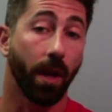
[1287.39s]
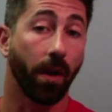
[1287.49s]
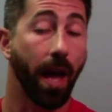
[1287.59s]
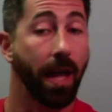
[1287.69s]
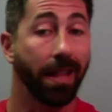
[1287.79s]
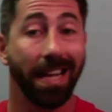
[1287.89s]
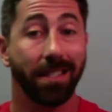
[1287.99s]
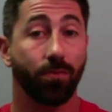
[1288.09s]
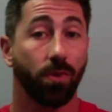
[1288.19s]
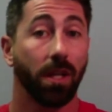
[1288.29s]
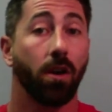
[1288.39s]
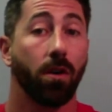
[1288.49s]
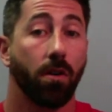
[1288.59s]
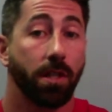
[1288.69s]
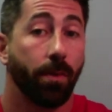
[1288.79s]
Okay, and that's really our,
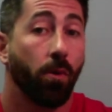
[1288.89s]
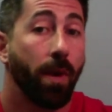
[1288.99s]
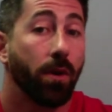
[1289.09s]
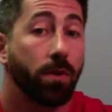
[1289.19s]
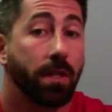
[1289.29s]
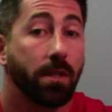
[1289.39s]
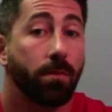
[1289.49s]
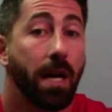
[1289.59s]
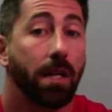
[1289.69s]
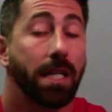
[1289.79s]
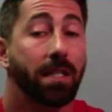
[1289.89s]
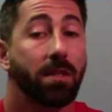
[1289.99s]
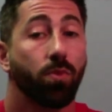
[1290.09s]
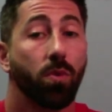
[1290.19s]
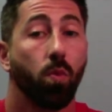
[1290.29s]
our typical medical system nowadays
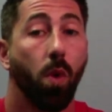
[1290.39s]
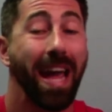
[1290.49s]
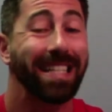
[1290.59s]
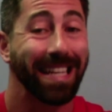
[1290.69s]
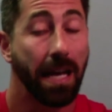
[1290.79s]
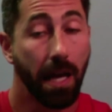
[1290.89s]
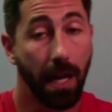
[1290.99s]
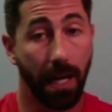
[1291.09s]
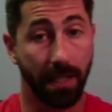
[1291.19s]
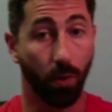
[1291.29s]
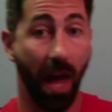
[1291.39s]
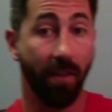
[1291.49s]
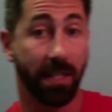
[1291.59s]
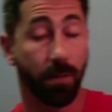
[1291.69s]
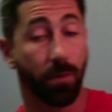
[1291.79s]
is we wait until we have
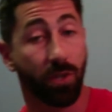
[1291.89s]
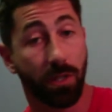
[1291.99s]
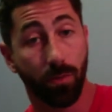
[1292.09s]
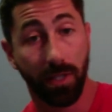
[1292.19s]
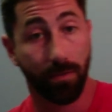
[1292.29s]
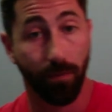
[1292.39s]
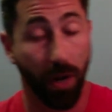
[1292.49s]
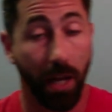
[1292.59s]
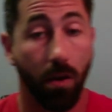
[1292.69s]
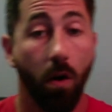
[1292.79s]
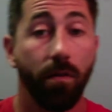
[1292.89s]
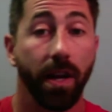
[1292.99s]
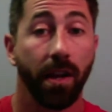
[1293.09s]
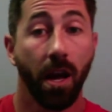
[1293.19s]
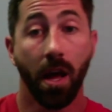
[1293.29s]
a symptom. Just with this freaking
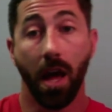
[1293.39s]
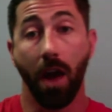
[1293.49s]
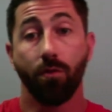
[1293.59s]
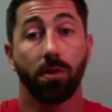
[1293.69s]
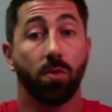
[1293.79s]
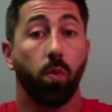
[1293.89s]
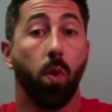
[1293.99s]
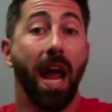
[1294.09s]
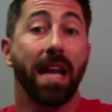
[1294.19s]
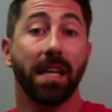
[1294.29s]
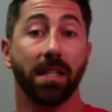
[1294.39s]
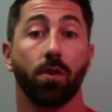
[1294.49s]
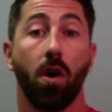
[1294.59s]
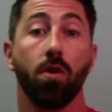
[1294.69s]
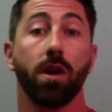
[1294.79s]
COVID, everyone's waiting
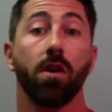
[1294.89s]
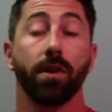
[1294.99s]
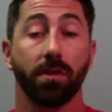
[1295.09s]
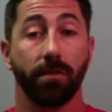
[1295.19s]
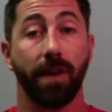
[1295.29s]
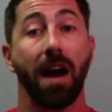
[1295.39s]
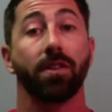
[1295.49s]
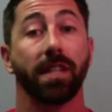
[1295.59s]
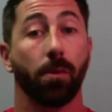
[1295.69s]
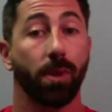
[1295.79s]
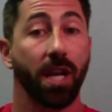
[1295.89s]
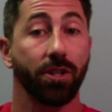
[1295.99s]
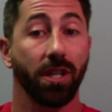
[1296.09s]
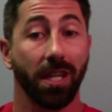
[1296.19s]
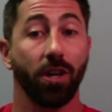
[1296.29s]
until, oh no, there's a virus that could
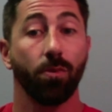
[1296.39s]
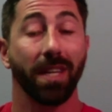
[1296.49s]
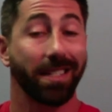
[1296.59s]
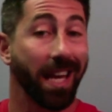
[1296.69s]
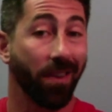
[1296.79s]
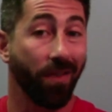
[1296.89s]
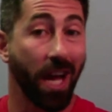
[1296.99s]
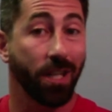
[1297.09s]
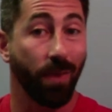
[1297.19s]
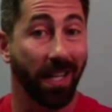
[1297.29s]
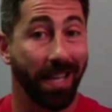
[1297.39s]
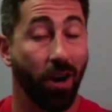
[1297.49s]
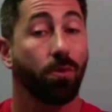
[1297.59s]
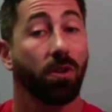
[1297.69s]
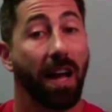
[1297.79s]
potentially kill me and take advantage of my
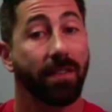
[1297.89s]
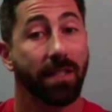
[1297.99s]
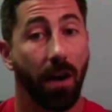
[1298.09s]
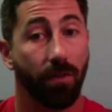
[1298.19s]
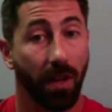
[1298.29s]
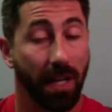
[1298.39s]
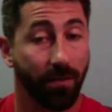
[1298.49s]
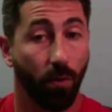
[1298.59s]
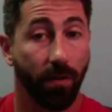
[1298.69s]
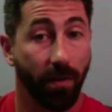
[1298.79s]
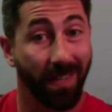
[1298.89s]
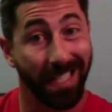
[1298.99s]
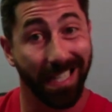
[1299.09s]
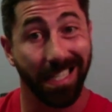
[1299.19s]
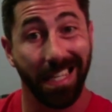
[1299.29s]
terrible lifestyle for the last 40, 50,
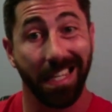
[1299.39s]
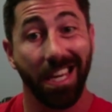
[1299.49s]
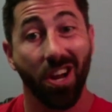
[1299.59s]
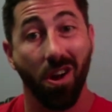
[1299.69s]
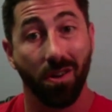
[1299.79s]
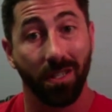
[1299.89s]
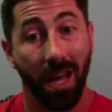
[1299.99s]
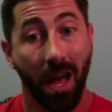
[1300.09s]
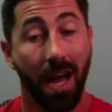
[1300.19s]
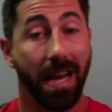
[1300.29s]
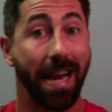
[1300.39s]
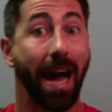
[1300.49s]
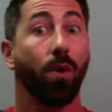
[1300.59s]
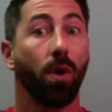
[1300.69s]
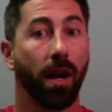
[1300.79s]
60 years.
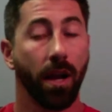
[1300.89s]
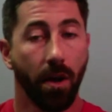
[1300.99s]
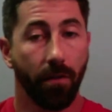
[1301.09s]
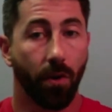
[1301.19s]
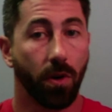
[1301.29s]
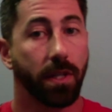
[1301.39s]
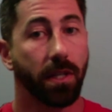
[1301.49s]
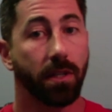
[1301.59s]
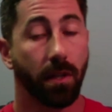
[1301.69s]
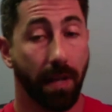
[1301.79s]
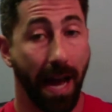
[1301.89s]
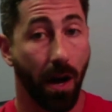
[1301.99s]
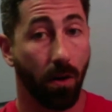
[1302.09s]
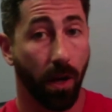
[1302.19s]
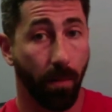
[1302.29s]
Now what? Versus
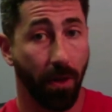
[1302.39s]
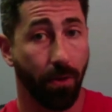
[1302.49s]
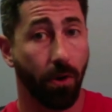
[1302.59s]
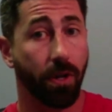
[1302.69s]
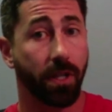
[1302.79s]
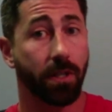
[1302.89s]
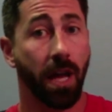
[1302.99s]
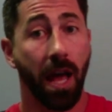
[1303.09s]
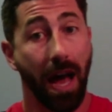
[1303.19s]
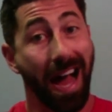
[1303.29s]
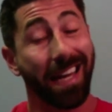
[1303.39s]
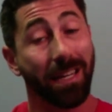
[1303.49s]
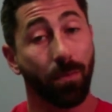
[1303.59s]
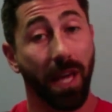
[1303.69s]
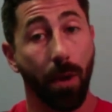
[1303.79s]
now in my 30s, I
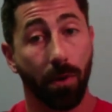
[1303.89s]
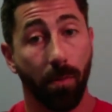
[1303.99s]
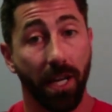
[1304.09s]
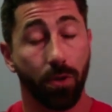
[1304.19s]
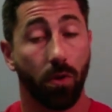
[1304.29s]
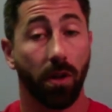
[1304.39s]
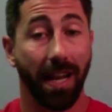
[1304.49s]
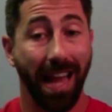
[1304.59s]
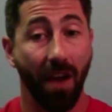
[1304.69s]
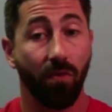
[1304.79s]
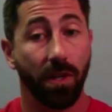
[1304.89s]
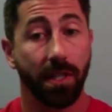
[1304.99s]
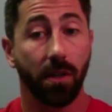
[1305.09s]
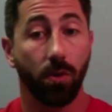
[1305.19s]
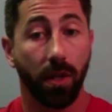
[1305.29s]
can be able to make sure that every
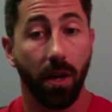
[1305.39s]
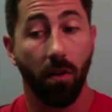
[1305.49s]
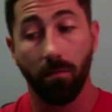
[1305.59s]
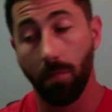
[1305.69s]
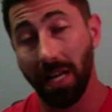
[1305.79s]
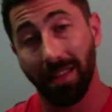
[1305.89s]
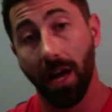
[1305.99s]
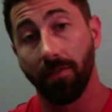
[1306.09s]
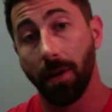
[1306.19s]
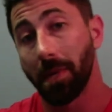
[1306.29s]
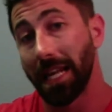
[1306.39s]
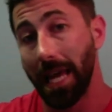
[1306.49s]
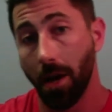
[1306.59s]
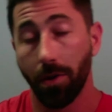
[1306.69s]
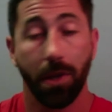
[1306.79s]
single year of my life I'm getting
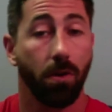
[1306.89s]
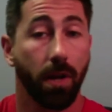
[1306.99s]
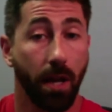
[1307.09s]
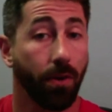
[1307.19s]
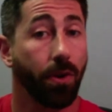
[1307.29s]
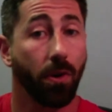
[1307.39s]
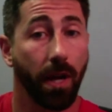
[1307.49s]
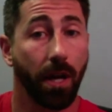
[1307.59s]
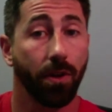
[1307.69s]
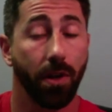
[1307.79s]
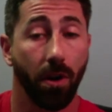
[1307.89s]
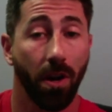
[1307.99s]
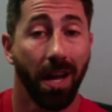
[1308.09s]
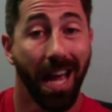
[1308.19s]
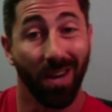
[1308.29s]
healthier and healthier and
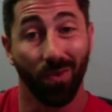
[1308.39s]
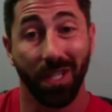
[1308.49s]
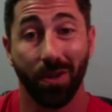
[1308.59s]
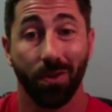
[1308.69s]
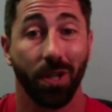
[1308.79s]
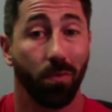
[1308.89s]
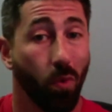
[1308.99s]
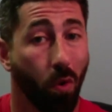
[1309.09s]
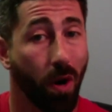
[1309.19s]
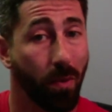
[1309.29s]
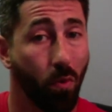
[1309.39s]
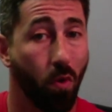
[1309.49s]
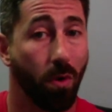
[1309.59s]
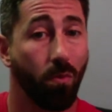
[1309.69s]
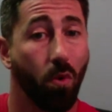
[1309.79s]
healthier and researching more and
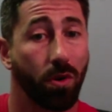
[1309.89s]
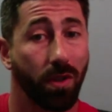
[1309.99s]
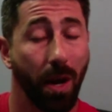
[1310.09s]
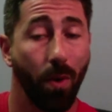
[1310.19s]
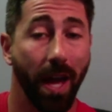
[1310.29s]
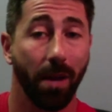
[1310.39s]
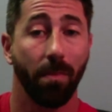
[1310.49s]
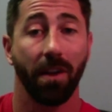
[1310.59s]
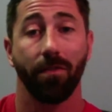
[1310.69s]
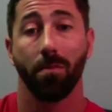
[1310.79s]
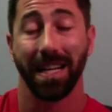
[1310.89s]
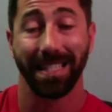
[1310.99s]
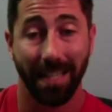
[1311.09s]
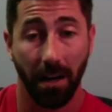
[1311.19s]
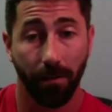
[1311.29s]
more and more so that way I can benefit
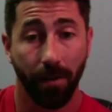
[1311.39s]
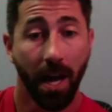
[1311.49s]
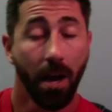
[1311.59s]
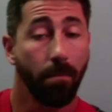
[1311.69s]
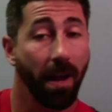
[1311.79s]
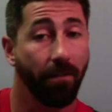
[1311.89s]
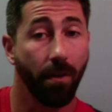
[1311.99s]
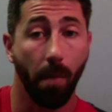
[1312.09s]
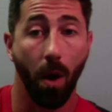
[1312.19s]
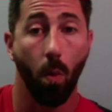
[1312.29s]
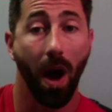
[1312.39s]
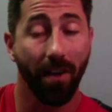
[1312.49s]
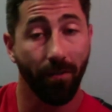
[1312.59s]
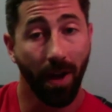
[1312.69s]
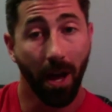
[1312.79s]
myself, benefit my
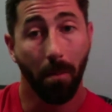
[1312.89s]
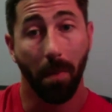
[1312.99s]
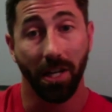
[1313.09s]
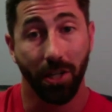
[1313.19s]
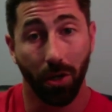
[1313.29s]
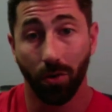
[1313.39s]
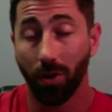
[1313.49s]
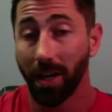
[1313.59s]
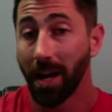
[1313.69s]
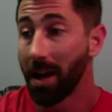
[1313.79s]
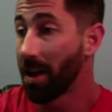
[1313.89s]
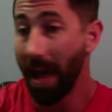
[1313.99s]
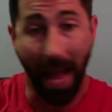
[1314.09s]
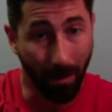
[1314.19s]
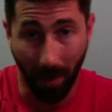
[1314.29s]
wife, my children,
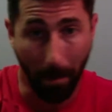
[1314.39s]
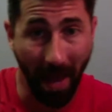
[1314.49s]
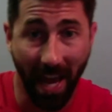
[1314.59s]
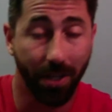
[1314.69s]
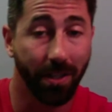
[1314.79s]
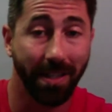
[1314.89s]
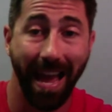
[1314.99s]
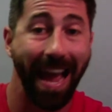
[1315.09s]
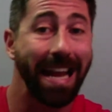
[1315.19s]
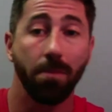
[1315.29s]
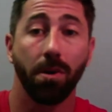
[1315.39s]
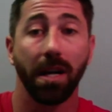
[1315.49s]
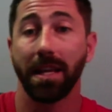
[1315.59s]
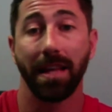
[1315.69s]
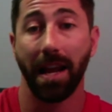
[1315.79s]
and my patients,
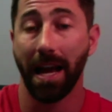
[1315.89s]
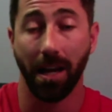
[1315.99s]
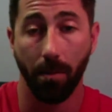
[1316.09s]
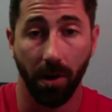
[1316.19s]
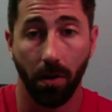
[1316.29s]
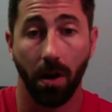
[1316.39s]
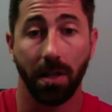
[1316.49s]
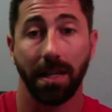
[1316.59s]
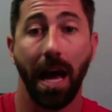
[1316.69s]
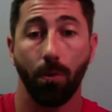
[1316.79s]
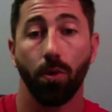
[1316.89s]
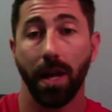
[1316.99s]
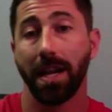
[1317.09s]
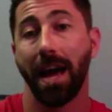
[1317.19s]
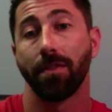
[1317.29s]
anybody that I come across, I will
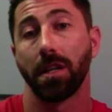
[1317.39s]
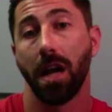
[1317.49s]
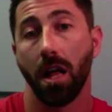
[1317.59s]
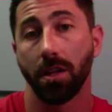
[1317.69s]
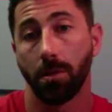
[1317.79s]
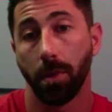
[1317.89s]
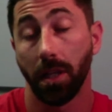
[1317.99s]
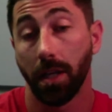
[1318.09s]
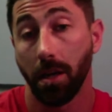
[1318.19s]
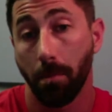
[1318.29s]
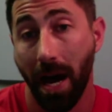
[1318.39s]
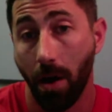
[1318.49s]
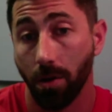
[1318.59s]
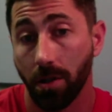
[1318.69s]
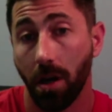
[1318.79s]
then have the knowledge, ability, and
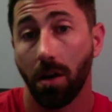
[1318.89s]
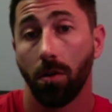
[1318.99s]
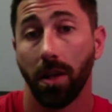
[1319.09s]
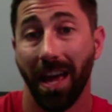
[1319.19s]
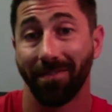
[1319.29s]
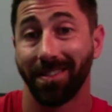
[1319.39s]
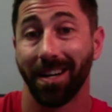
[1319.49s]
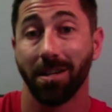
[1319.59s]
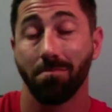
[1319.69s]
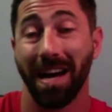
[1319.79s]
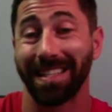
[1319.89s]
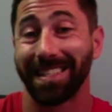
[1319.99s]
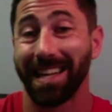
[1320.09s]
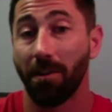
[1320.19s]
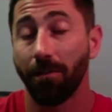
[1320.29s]
power to not only have done it
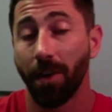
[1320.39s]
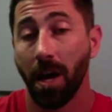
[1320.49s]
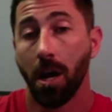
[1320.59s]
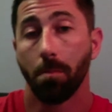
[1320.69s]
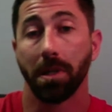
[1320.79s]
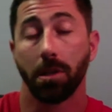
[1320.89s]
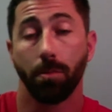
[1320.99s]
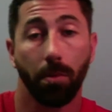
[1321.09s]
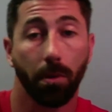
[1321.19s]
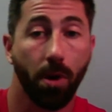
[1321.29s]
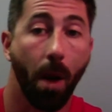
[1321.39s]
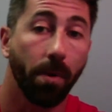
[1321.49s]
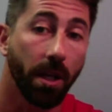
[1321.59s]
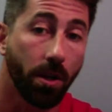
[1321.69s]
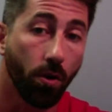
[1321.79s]
myself, but to be able to
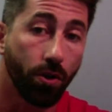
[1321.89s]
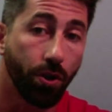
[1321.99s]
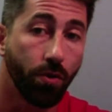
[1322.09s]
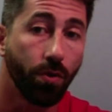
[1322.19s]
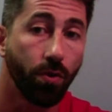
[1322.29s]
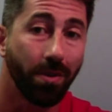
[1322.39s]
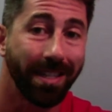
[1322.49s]
properly coach you through the